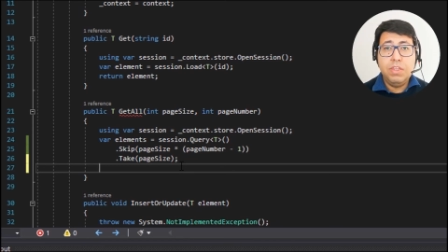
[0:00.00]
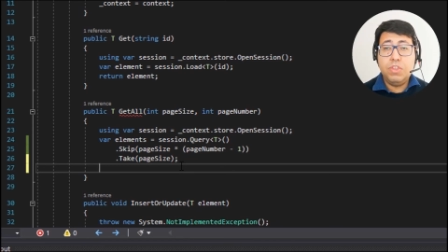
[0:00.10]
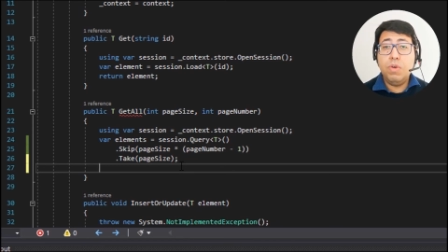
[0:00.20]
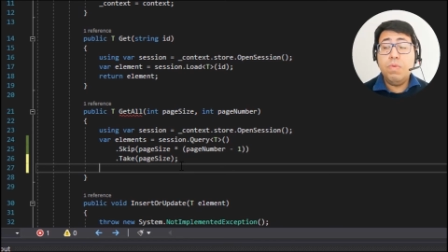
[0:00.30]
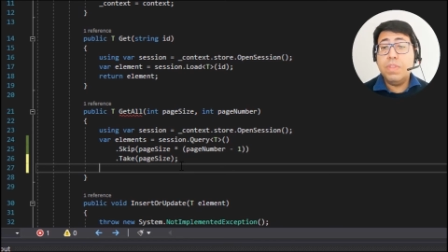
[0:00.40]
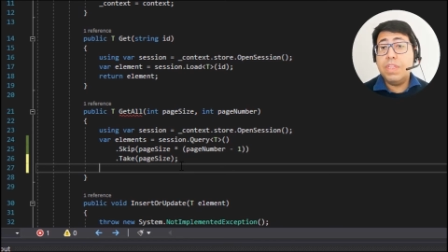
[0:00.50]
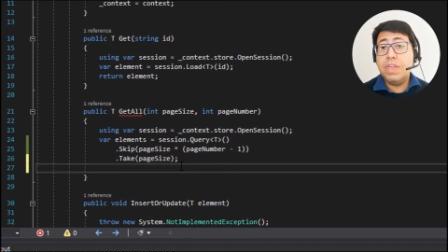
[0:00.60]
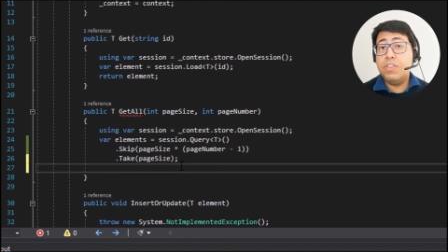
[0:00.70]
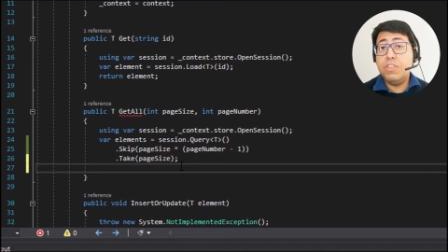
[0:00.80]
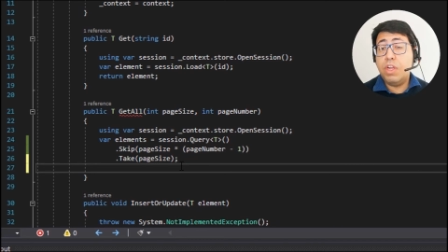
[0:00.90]
So
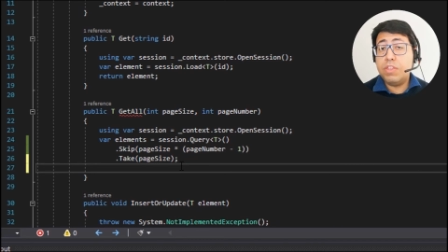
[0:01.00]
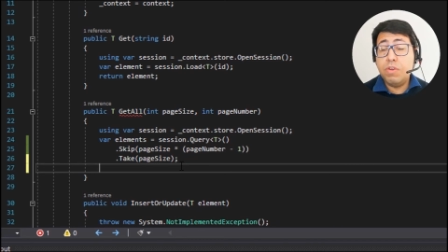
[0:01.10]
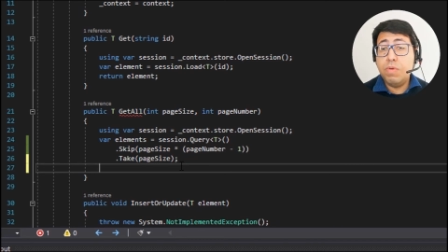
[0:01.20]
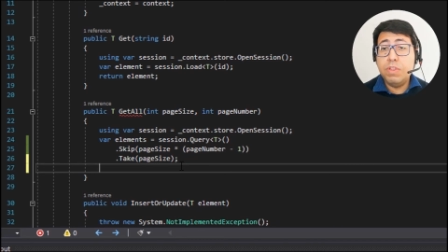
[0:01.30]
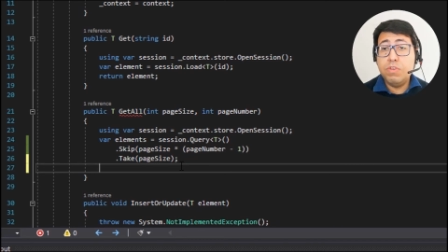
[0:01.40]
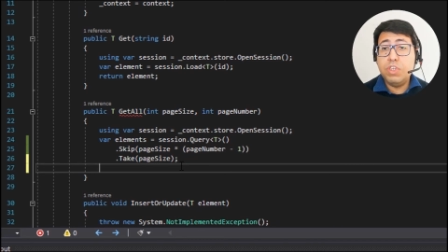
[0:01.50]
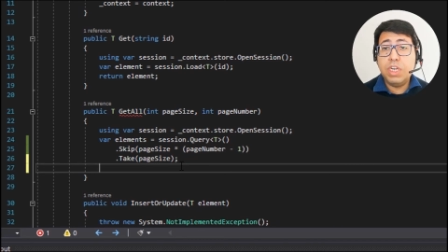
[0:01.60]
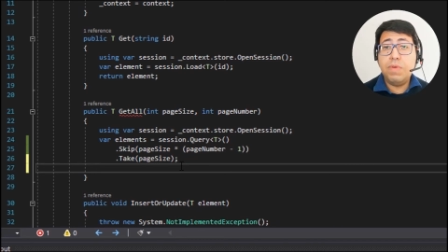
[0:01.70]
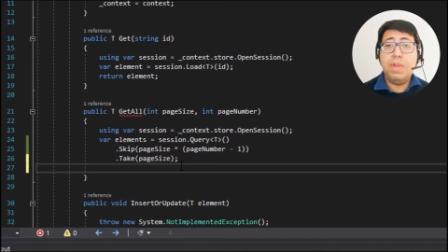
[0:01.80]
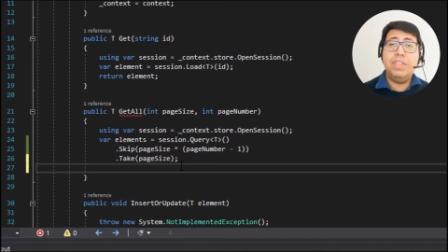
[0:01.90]
there is not going to
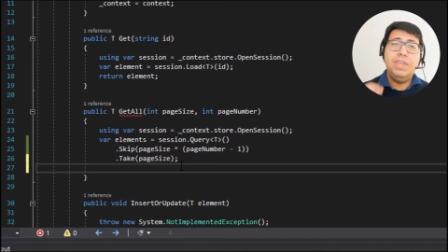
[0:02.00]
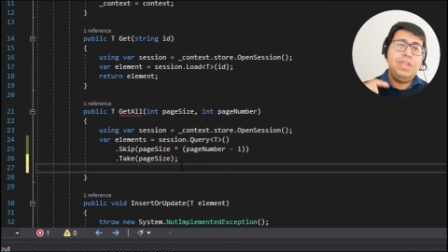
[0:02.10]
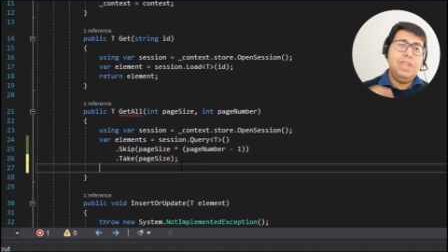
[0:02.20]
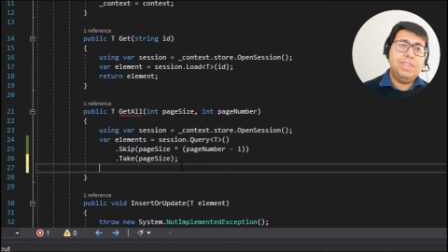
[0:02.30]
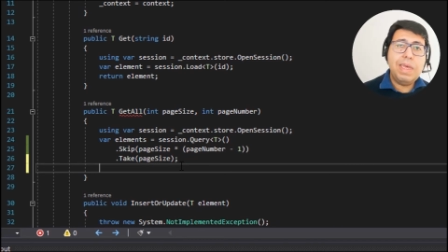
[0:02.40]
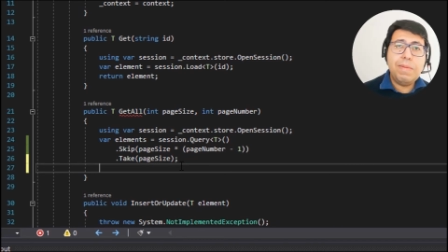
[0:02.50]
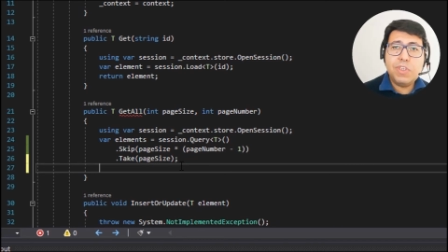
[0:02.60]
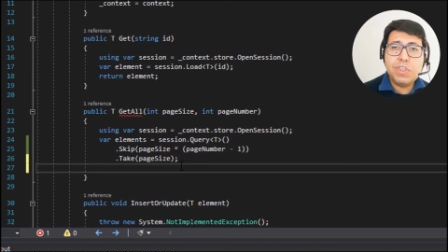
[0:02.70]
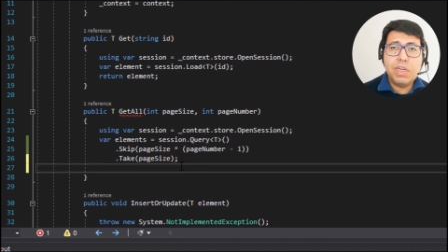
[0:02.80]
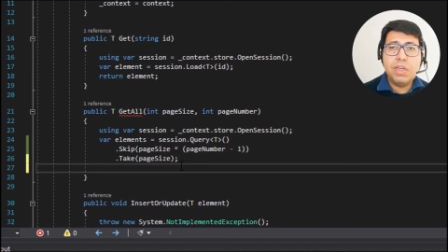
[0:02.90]
generate an
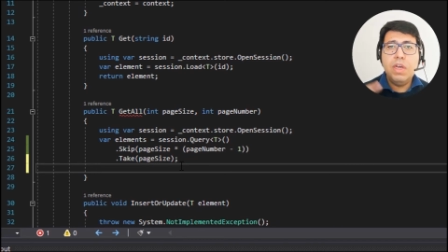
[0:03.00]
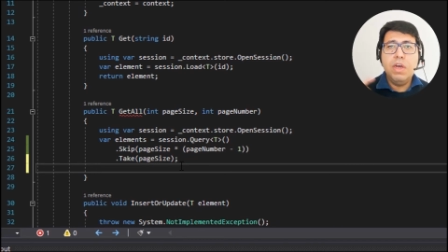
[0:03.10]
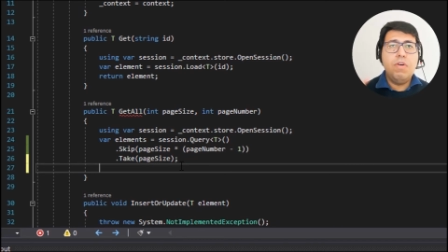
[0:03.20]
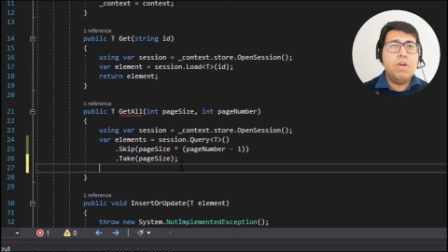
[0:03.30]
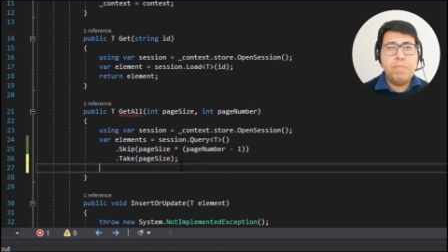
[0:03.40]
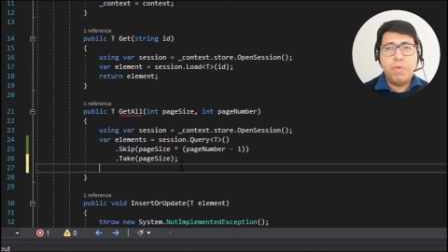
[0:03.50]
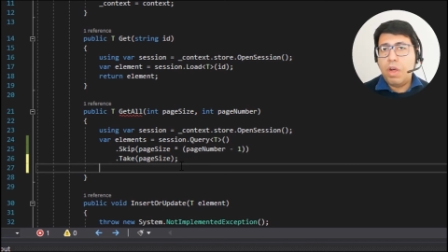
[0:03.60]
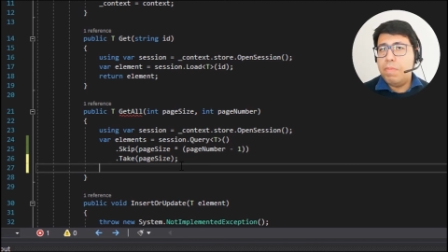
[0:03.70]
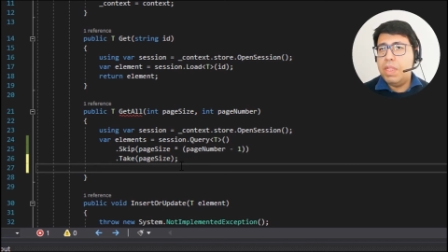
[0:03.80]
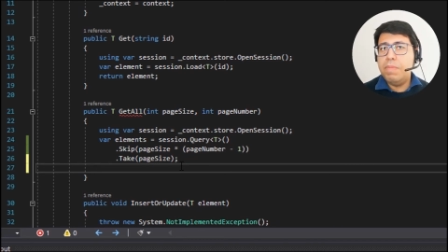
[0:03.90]
exception or a
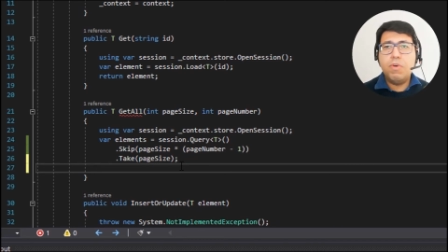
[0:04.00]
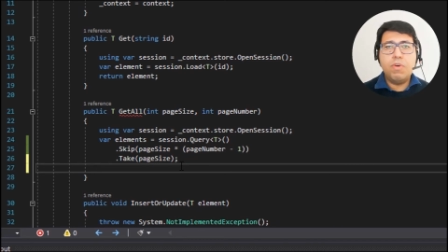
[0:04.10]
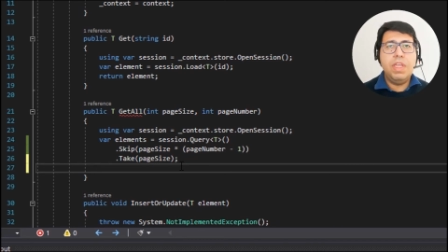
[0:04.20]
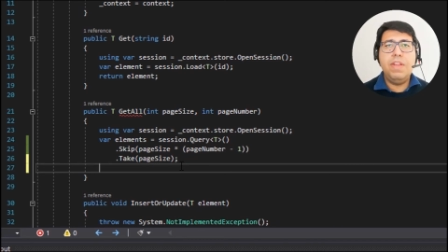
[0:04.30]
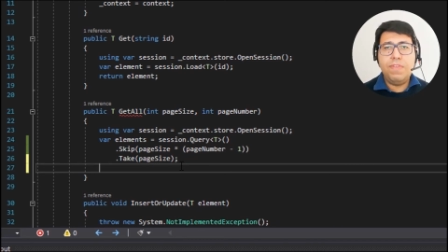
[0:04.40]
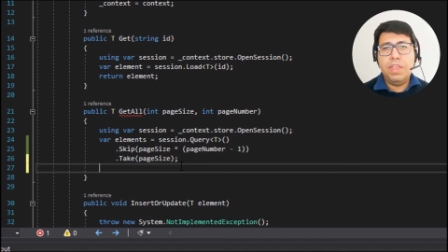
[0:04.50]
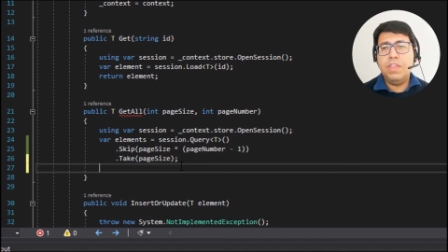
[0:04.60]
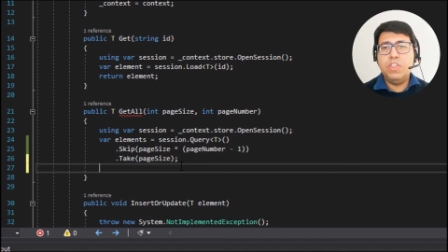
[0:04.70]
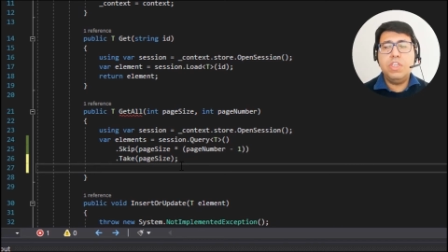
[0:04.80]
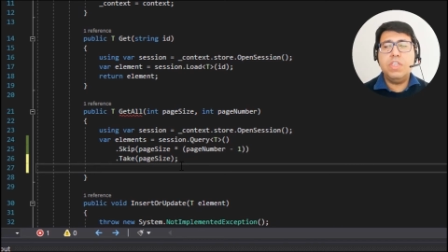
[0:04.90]
problem or anything.
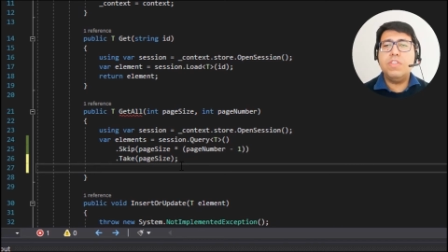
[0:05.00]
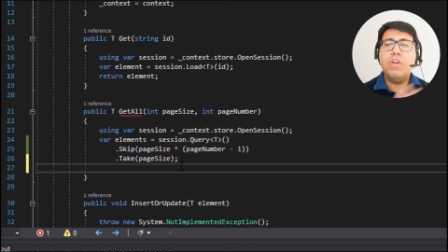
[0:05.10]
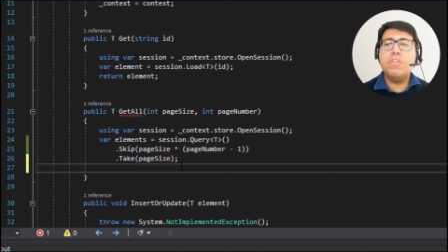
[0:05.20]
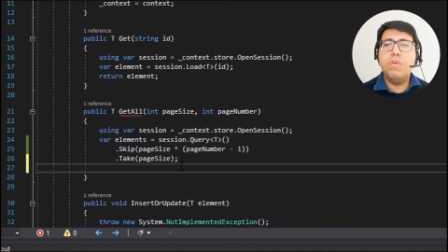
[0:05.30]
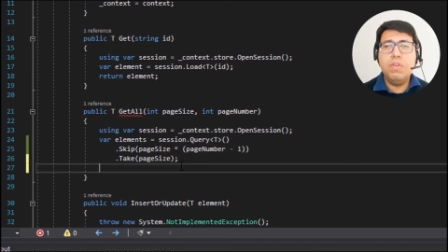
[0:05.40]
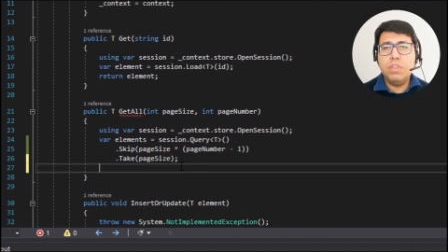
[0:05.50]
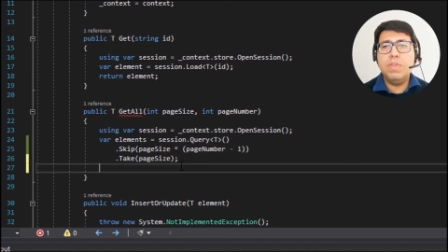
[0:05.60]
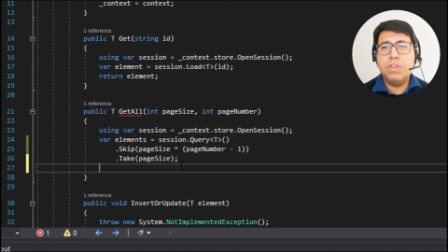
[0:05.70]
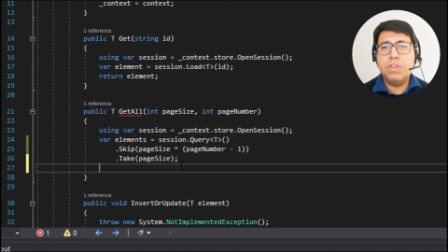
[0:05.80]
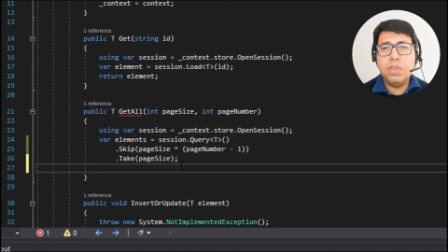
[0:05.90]
It's just not going to
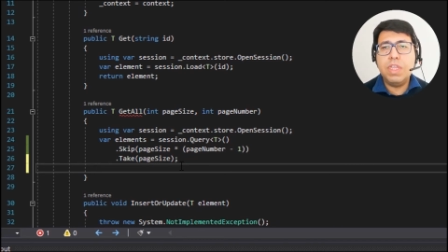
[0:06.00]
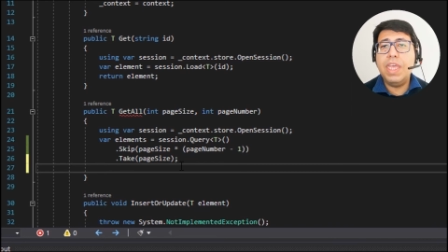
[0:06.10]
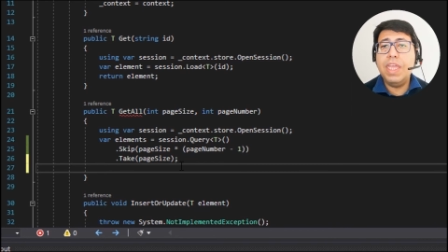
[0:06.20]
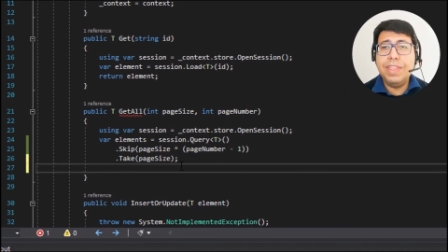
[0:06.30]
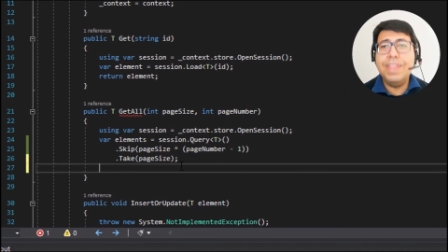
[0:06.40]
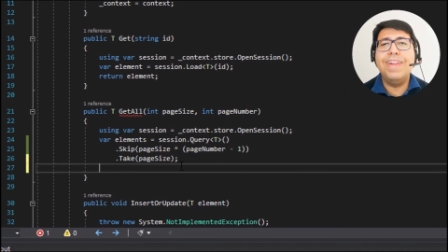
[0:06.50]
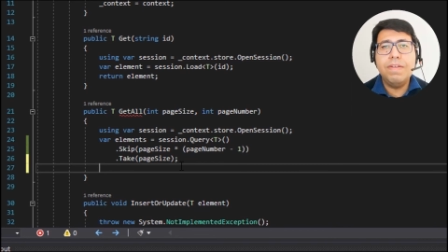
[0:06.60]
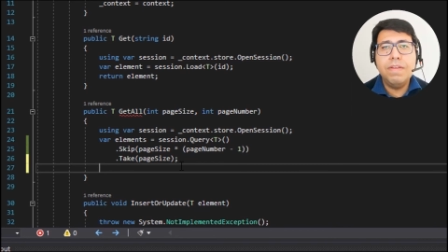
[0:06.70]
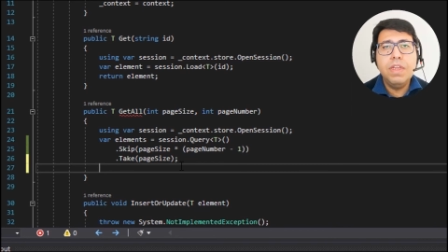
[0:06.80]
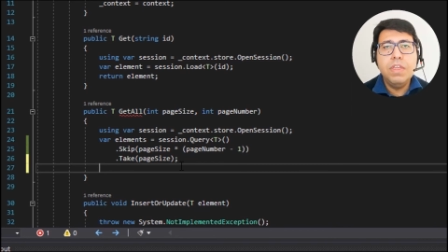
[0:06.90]
return any data.